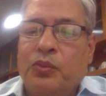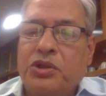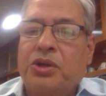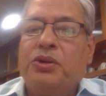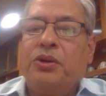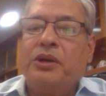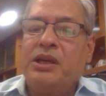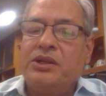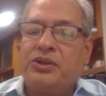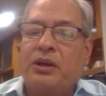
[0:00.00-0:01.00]
what you're doing
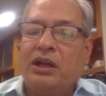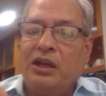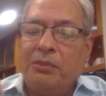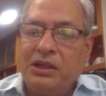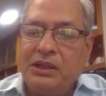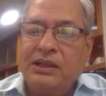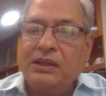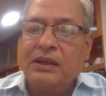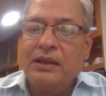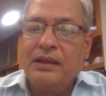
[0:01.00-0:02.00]
is you're
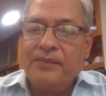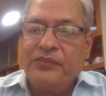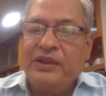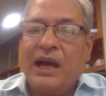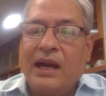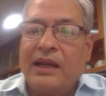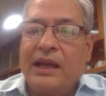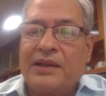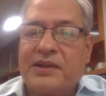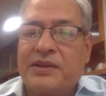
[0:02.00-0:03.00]
limiting that
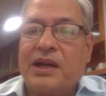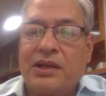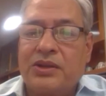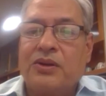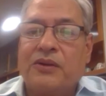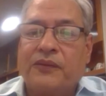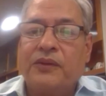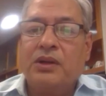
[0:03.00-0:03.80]
exercise of